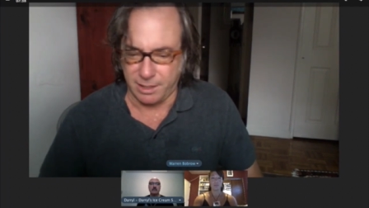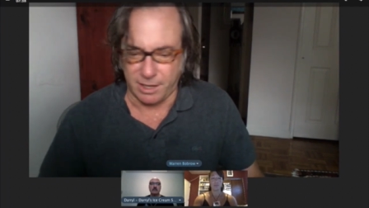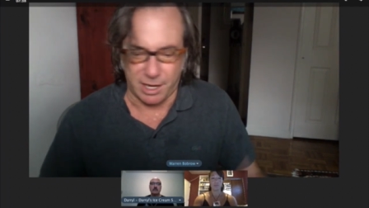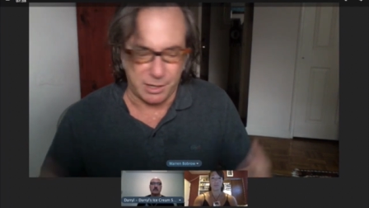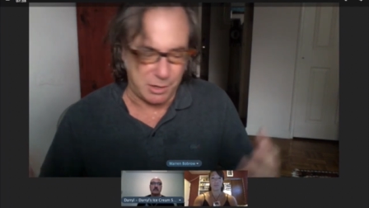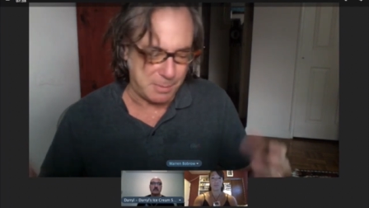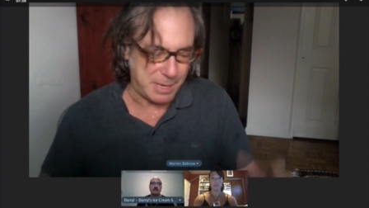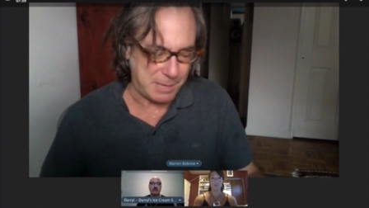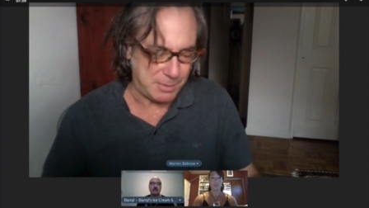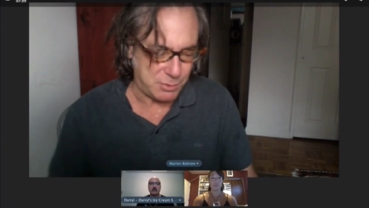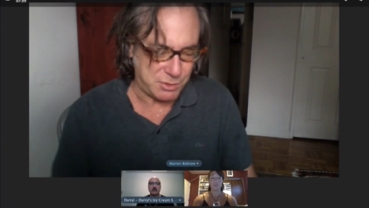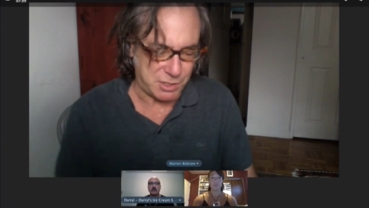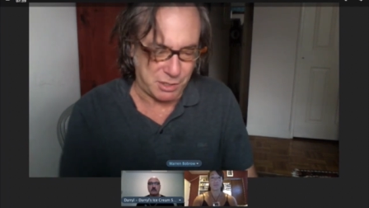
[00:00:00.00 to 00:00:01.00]
I don't know,
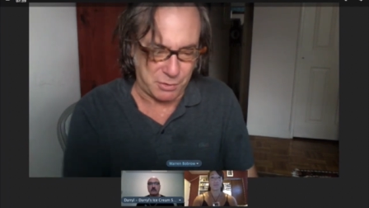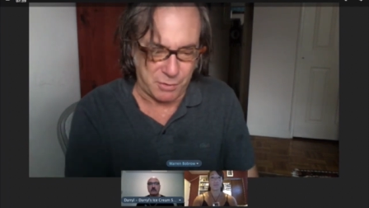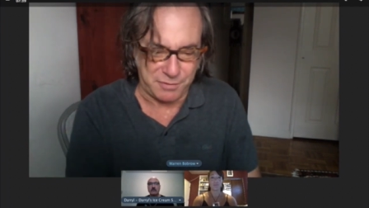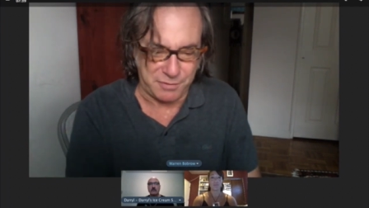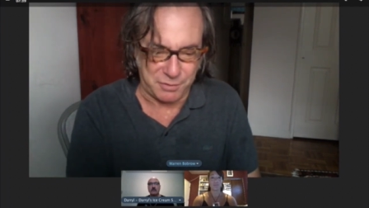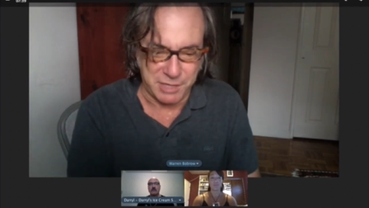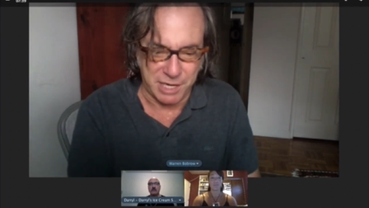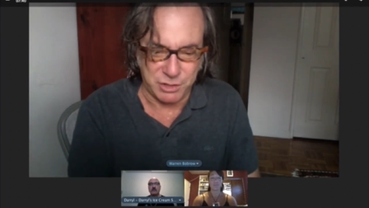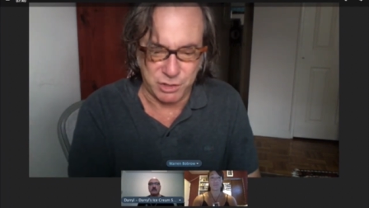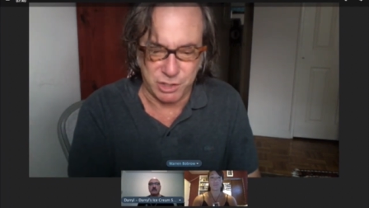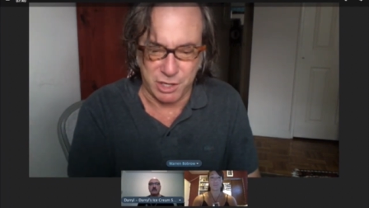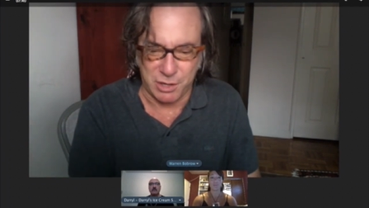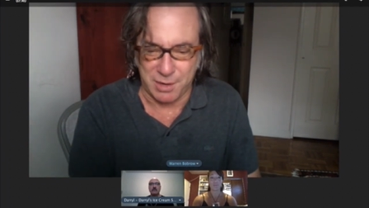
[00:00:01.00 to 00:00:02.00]
maybe it was at a Grateful Dead
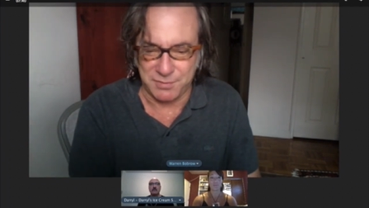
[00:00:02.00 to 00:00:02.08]
show.